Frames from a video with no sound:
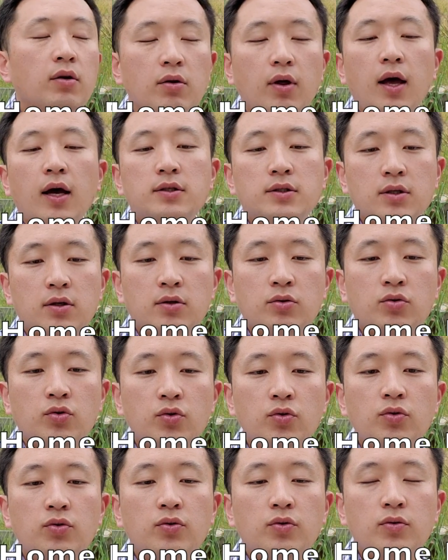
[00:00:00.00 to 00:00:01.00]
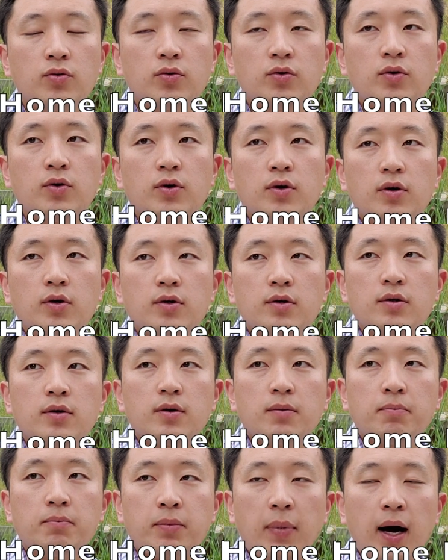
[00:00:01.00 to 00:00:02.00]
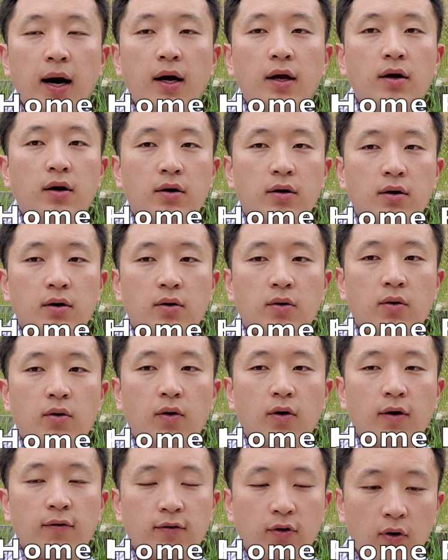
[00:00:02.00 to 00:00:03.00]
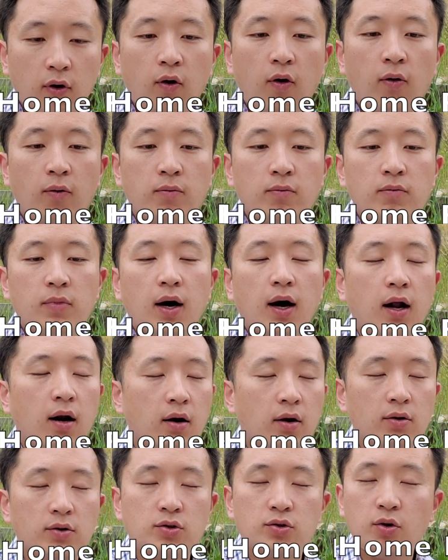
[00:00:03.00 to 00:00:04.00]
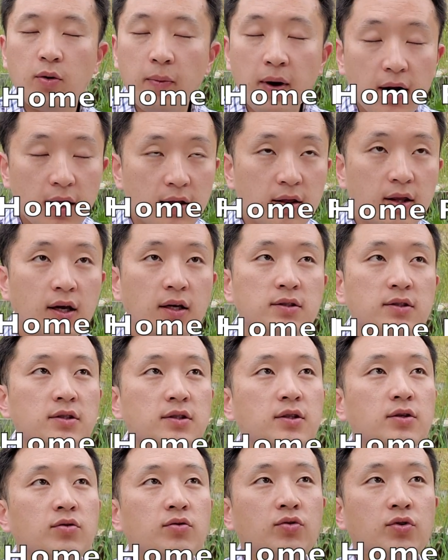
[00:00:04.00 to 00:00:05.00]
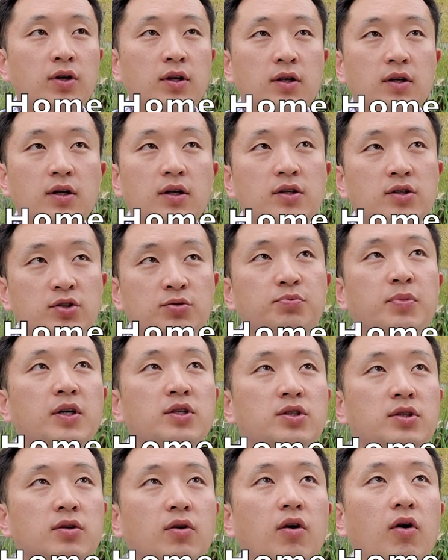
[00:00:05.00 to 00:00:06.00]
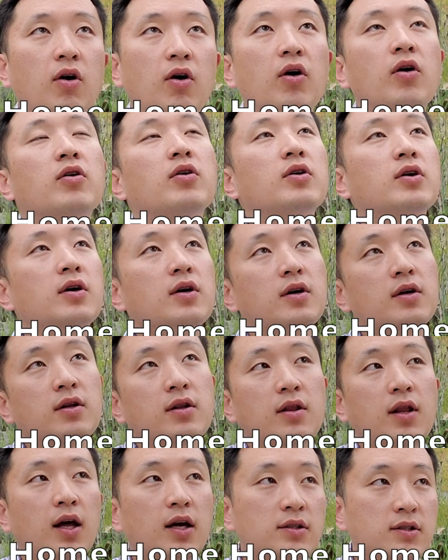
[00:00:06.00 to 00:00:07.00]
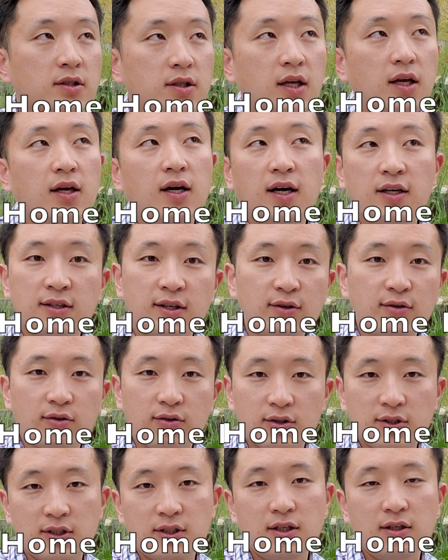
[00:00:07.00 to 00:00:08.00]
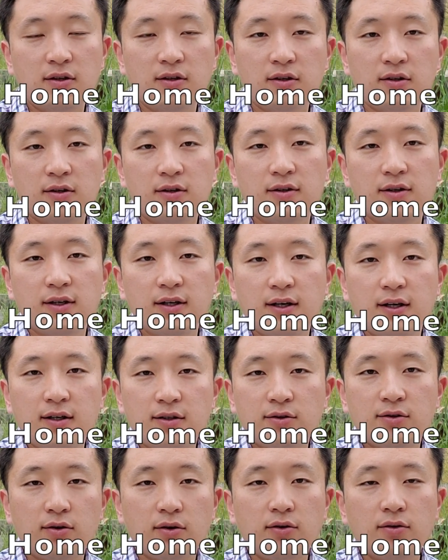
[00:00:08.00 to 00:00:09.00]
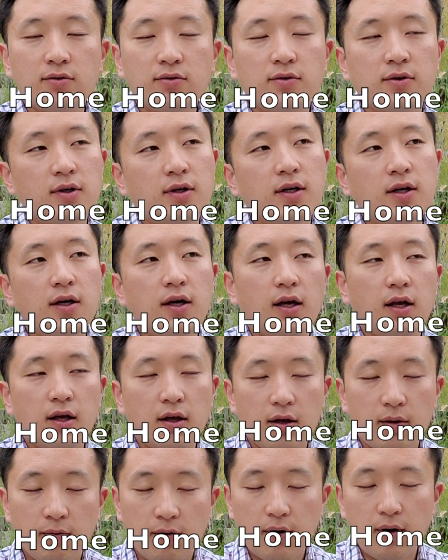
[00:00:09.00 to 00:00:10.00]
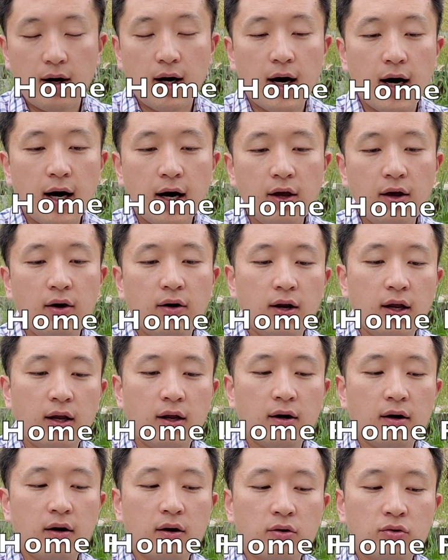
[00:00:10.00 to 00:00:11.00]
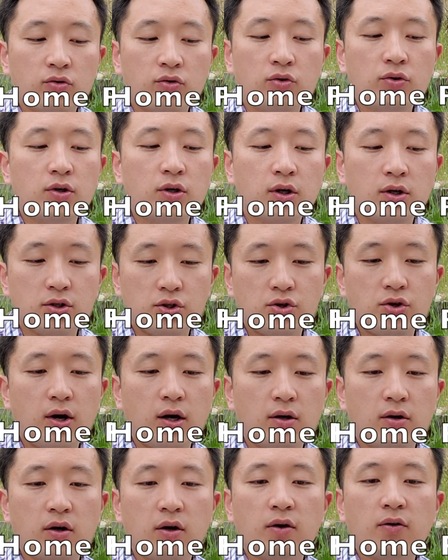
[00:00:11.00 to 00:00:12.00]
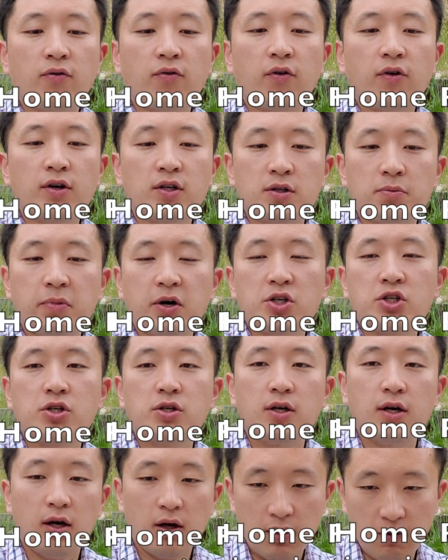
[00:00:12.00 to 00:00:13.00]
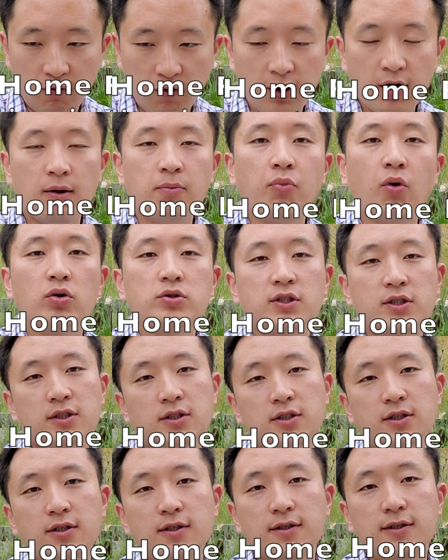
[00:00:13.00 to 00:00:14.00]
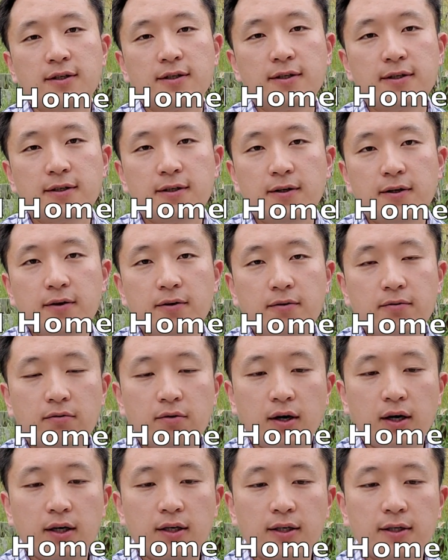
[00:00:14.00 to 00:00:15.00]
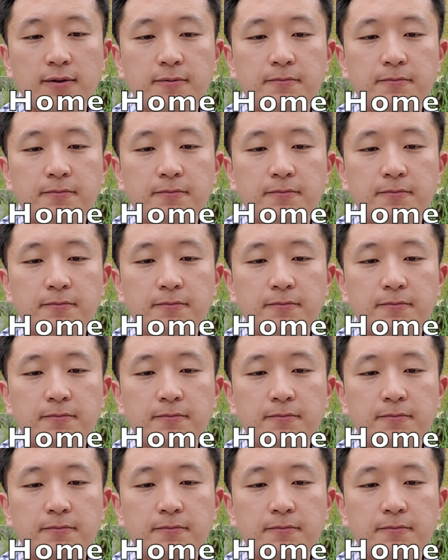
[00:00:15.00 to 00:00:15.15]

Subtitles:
as a new buyer of a home, I learned so many things during the inspection. That's thing I need to consider. So hiring a good contractor for inspection is very important, right?